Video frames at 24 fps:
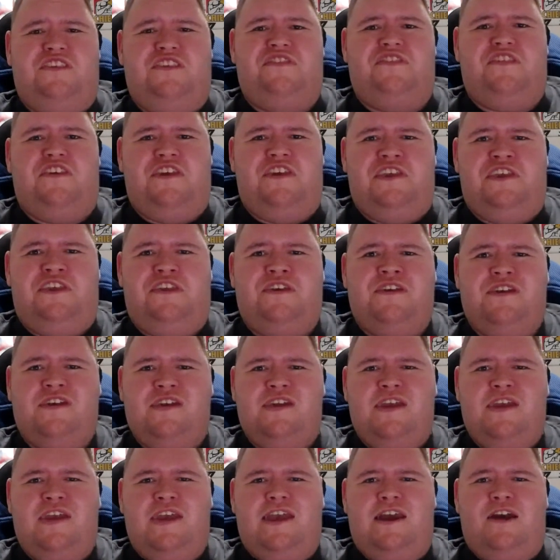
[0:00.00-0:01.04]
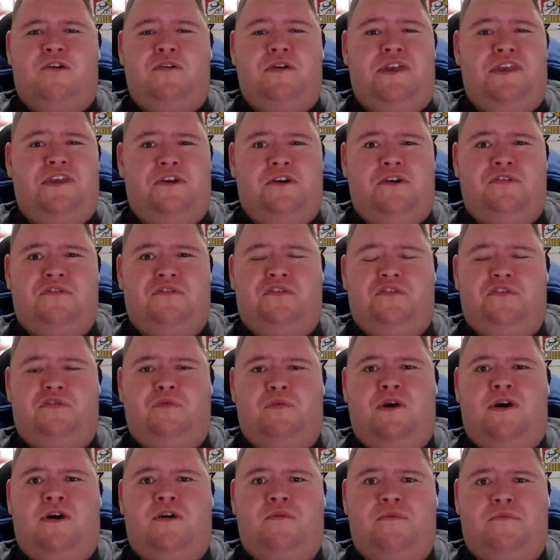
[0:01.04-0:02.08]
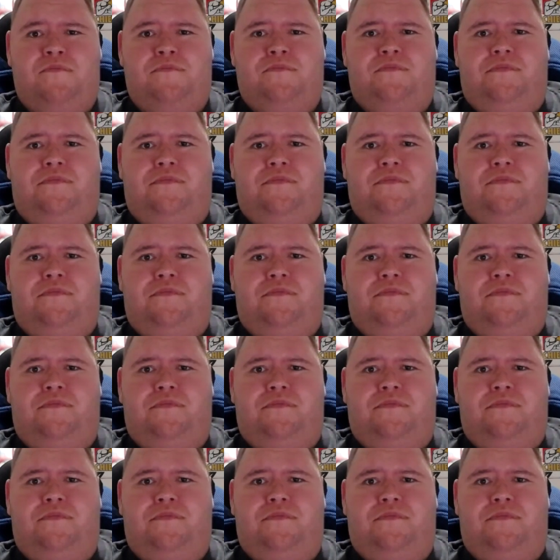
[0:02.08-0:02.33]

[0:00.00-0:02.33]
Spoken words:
see how he goes as well.